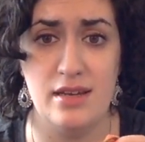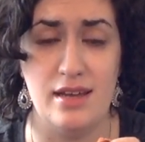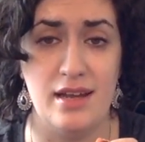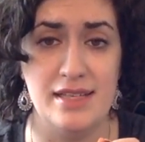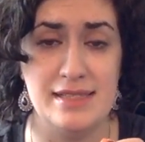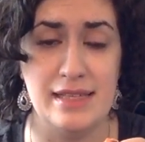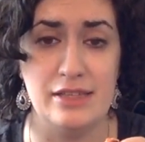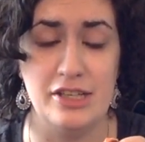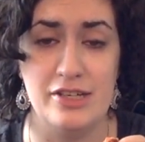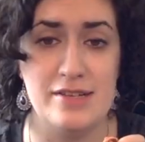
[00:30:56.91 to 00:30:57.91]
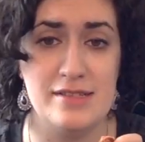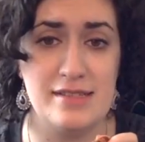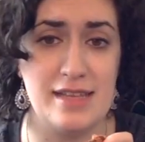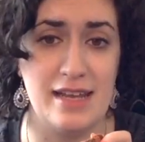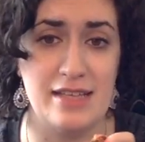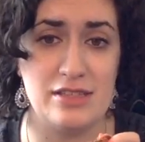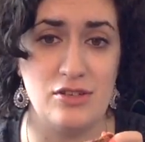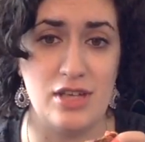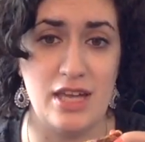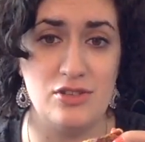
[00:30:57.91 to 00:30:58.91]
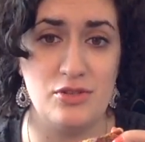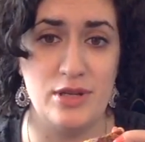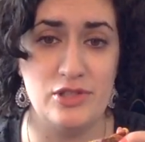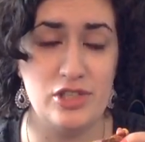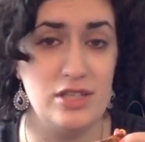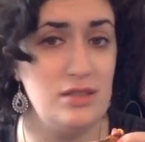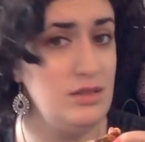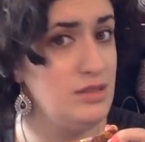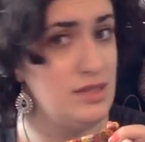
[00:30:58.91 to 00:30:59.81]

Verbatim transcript: and I said, Lars, can I ask you a gauge question?